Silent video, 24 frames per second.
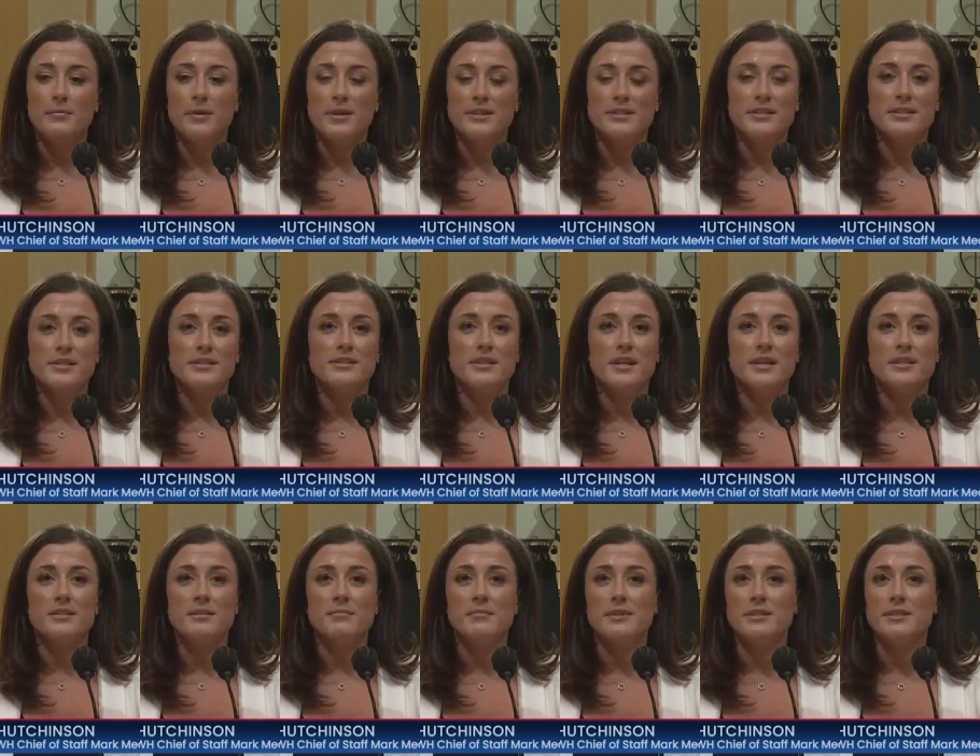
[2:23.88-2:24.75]
The president
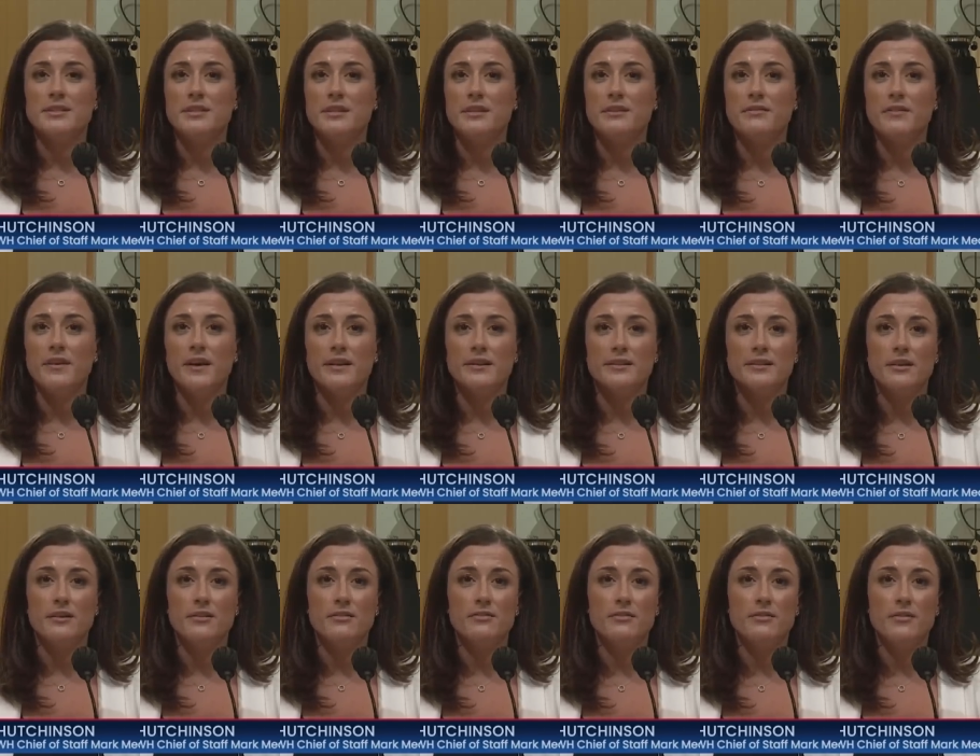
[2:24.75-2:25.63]
said something to the effect
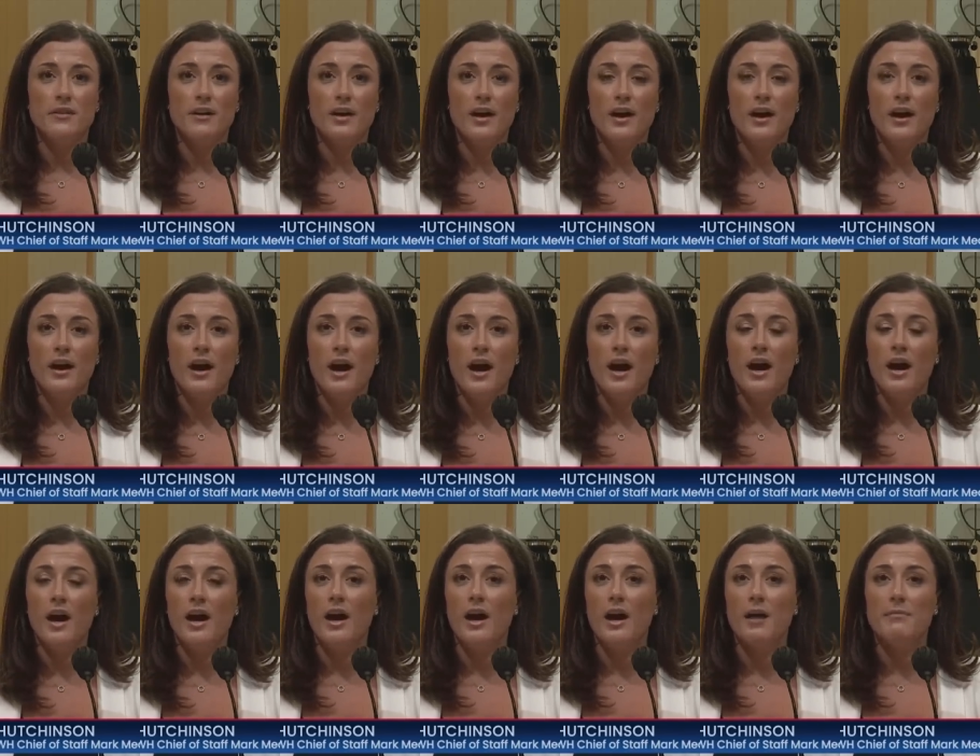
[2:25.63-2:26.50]
of,
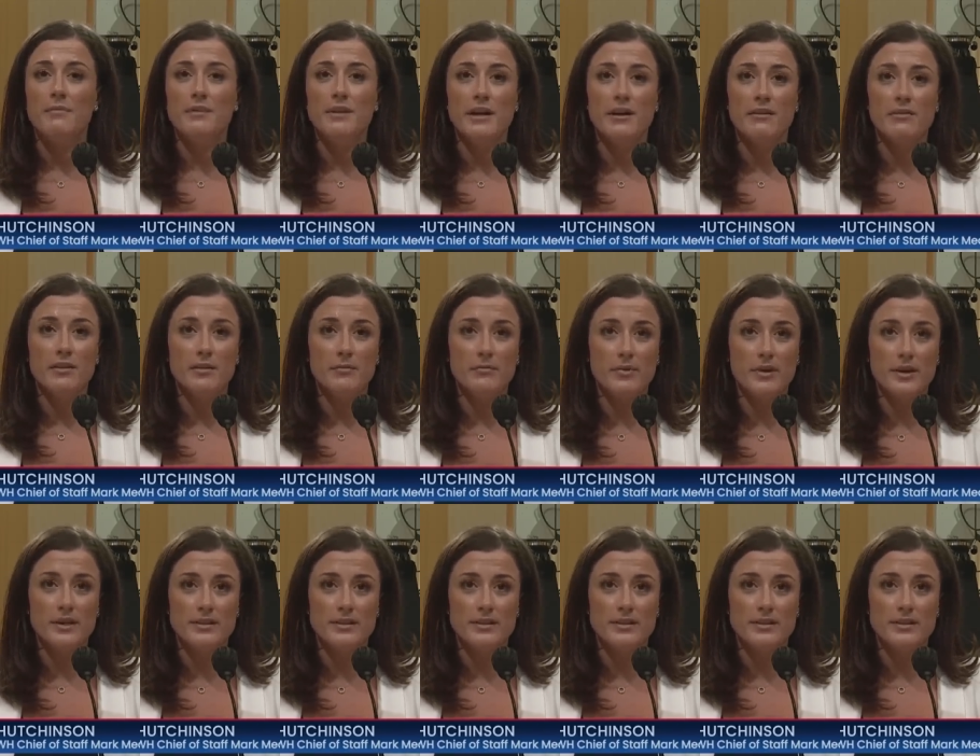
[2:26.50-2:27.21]
"I'm the effing